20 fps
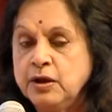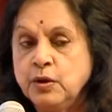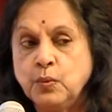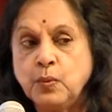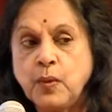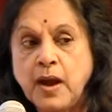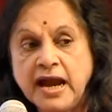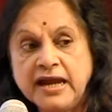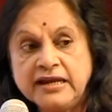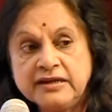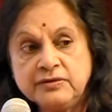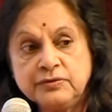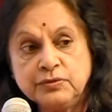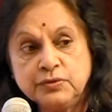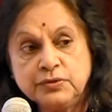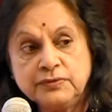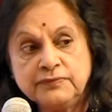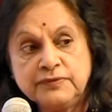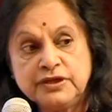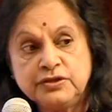Why
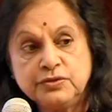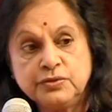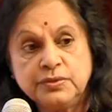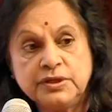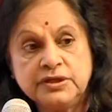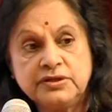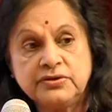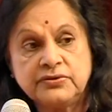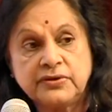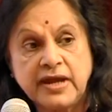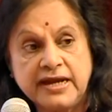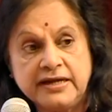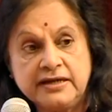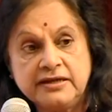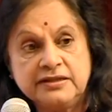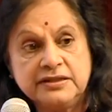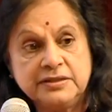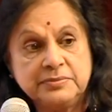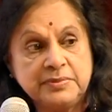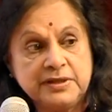don't we do it right
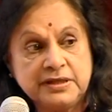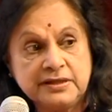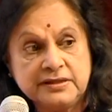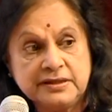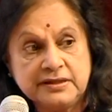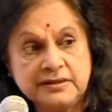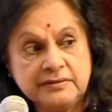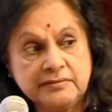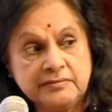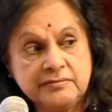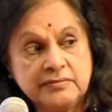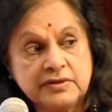in the beginning?